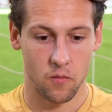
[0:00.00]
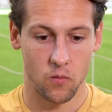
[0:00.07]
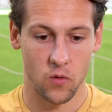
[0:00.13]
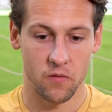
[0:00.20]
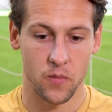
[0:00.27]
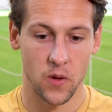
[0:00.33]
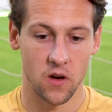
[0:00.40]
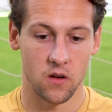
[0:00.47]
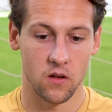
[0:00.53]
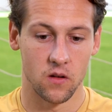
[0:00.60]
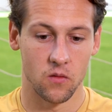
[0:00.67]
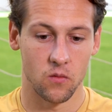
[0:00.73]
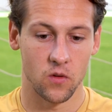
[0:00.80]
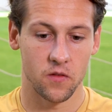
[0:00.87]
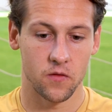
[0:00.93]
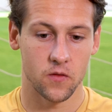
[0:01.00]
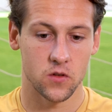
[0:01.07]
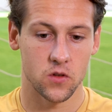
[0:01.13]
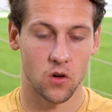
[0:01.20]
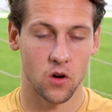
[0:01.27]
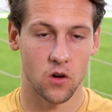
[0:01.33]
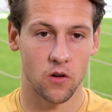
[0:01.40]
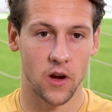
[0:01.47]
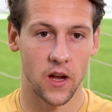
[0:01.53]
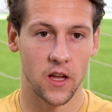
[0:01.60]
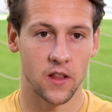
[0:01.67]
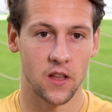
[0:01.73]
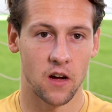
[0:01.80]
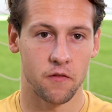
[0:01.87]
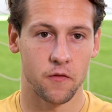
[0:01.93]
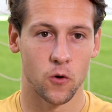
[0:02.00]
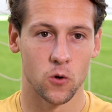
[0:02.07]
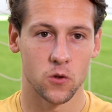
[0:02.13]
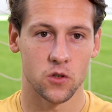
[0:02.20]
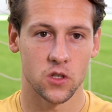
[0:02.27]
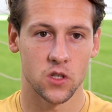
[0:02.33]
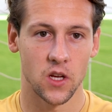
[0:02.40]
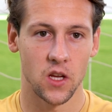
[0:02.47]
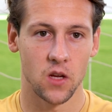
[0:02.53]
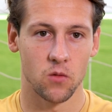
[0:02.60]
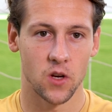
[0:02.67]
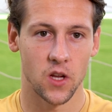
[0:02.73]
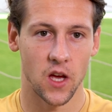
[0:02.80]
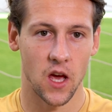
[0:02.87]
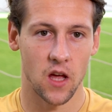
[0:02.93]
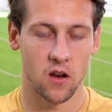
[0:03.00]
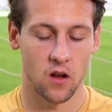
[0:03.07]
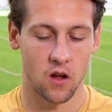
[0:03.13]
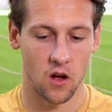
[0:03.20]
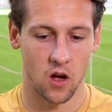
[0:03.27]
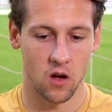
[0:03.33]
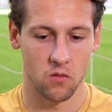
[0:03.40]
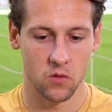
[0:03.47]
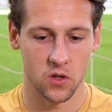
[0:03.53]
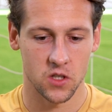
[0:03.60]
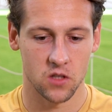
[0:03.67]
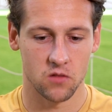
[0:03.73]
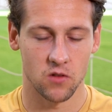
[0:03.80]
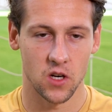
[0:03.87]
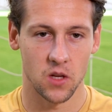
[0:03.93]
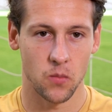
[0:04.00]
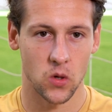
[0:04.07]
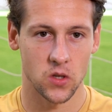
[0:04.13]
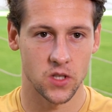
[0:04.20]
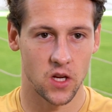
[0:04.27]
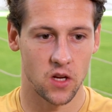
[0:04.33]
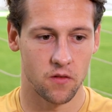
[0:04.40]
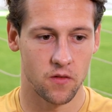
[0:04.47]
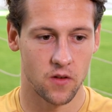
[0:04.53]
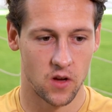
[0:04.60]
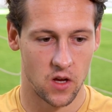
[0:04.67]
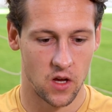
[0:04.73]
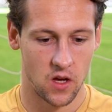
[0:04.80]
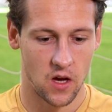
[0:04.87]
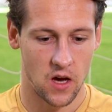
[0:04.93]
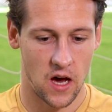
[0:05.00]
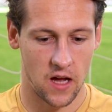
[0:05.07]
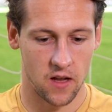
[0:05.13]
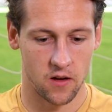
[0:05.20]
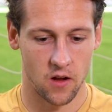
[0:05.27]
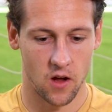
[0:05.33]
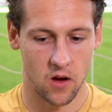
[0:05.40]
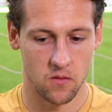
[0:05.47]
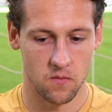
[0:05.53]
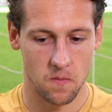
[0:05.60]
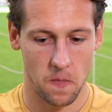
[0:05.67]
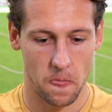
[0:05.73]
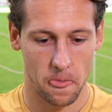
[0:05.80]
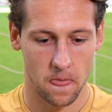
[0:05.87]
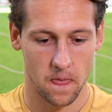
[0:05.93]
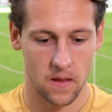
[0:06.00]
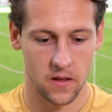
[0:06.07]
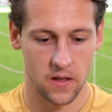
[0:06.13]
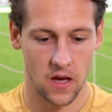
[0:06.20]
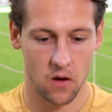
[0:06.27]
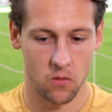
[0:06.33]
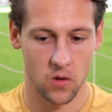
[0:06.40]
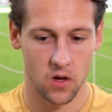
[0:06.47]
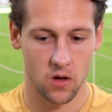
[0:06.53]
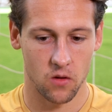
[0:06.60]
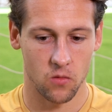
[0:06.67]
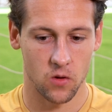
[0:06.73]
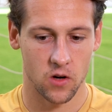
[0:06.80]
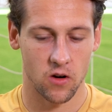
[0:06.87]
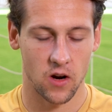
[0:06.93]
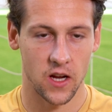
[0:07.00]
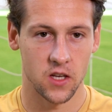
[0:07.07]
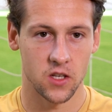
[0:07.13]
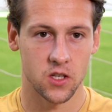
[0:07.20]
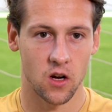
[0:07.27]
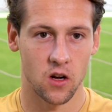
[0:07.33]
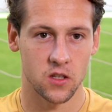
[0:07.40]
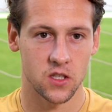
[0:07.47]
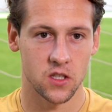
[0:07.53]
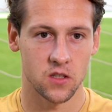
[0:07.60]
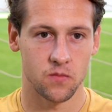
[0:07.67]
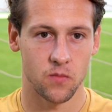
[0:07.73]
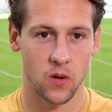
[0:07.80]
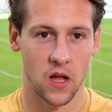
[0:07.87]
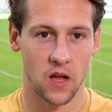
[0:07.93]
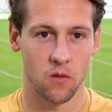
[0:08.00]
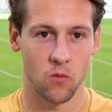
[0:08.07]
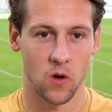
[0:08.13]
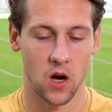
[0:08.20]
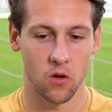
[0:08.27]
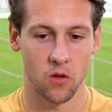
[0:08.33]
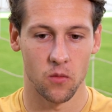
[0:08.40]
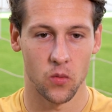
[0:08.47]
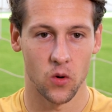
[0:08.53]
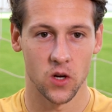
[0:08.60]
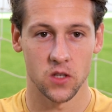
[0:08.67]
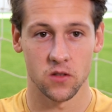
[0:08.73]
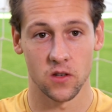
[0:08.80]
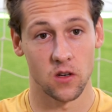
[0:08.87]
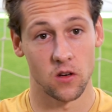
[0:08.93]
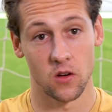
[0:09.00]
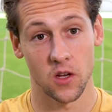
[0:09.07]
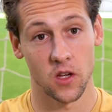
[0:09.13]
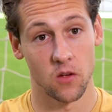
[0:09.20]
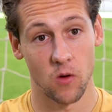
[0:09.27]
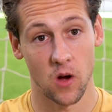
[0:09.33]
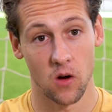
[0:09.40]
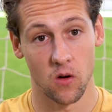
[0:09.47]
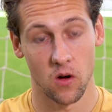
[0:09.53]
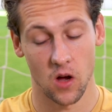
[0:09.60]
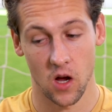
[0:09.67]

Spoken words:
We've sort of created that fortress at Ewood again, which is really positive, and yeah, we're creating chances, playing well. The boys are looking well.